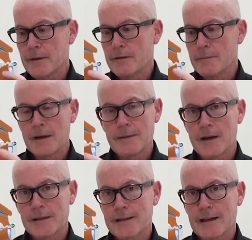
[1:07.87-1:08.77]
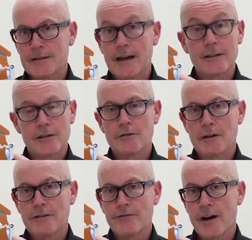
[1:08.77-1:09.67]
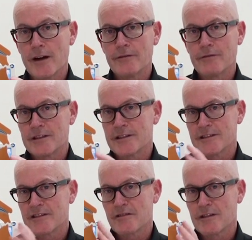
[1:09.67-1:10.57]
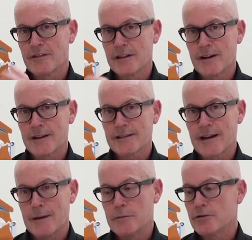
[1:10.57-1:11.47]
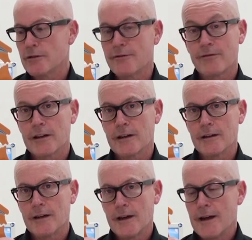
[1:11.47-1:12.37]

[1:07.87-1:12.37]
your BMI's down to under 25, which is sort of a nice arbitrary figure,